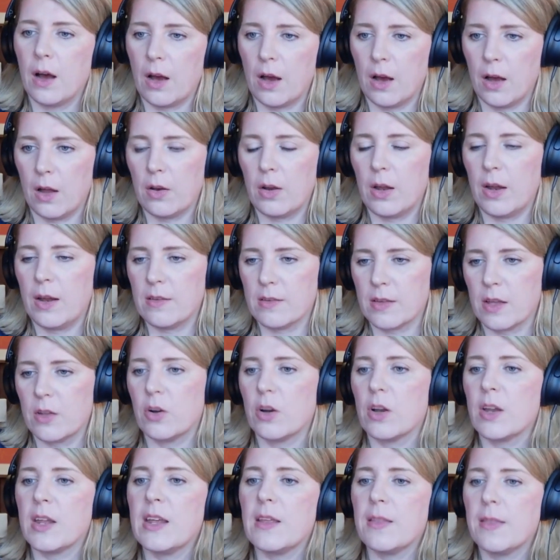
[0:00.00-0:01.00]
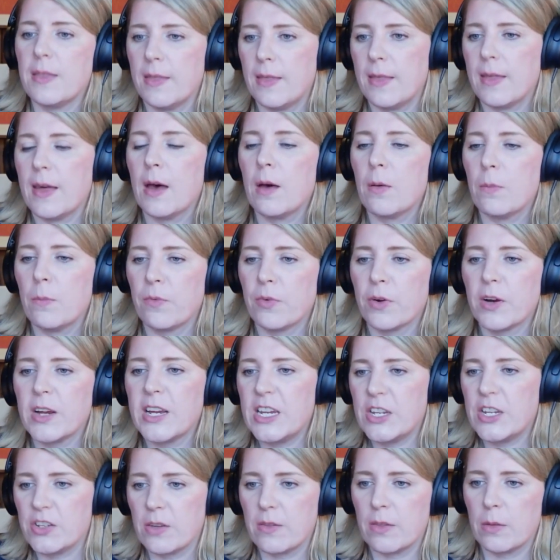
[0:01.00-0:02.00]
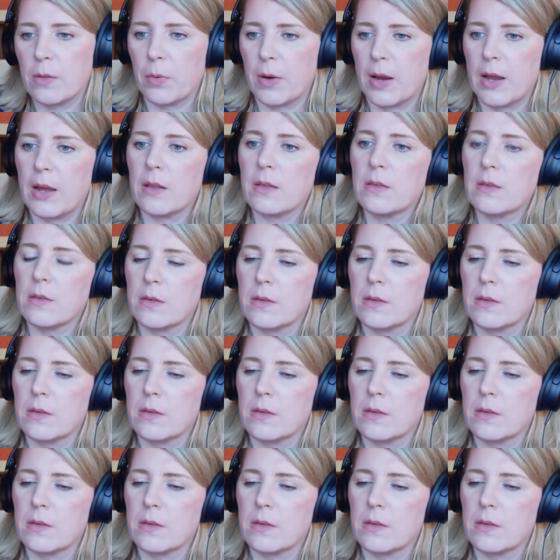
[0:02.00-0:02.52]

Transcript: is underneath them for each of the brands?